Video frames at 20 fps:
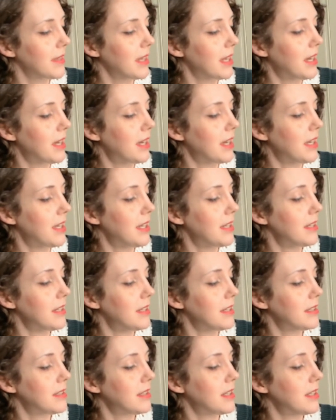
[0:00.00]
And
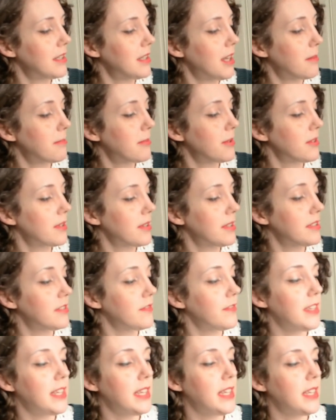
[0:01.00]
the number is
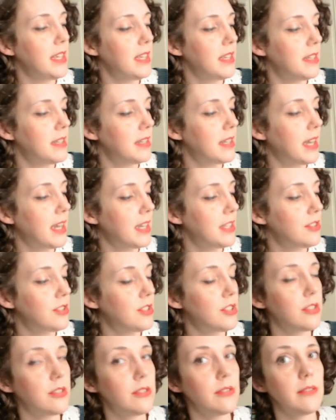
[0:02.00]

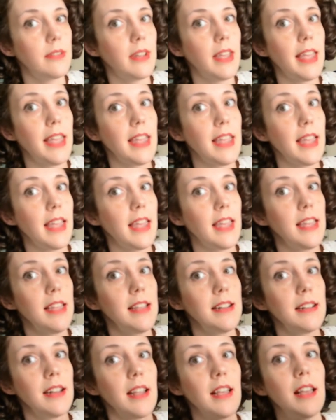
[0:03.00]
V9288,
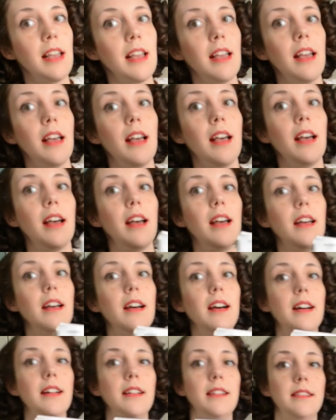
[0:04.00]

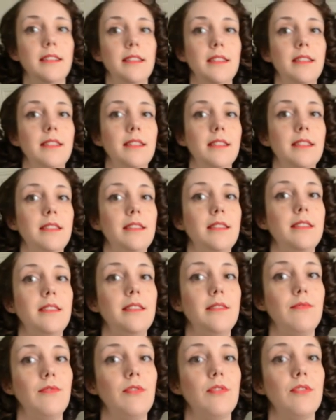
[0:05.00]
and
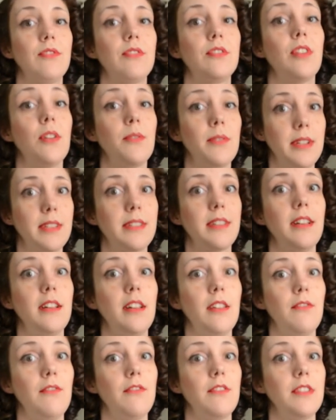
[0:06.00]
so
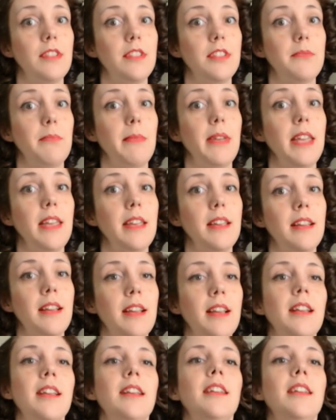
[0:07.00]
excited for this make.